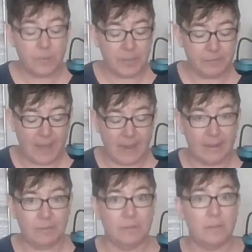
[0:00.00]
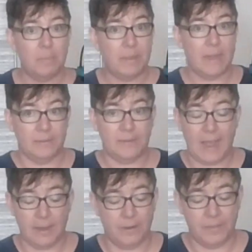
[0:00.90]
with a flat level slope, again, it's
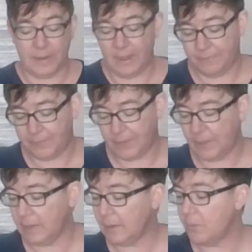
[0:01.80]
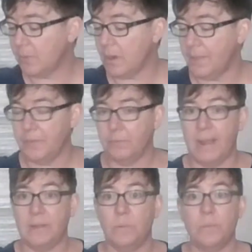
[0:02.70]
higher on the left, lower on the
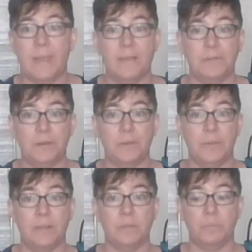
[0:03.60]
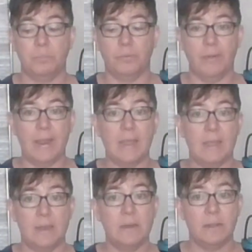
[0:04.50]
right. What we have to do is bring
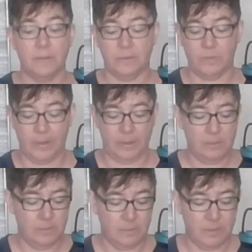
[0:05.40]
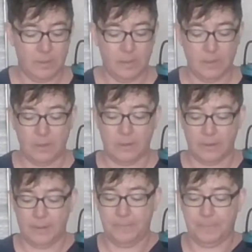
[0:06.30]
in soil,
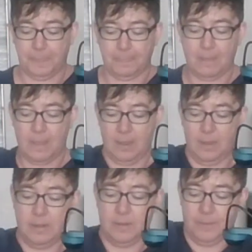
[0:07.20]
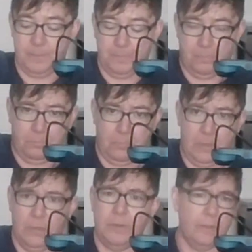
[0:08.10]
all right, and
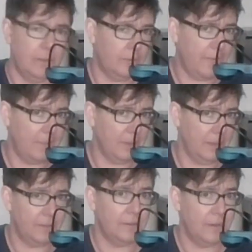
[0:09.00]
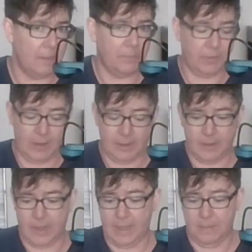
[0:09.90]
using this fabulous dump truck
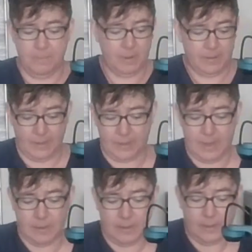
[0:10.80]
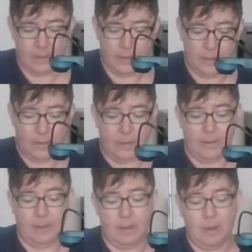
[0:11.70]
technique,
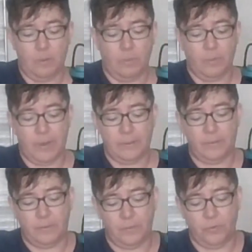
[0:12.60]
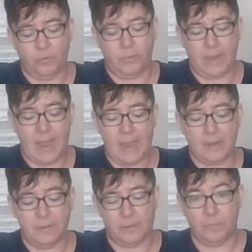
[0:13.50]
all right, we're going to create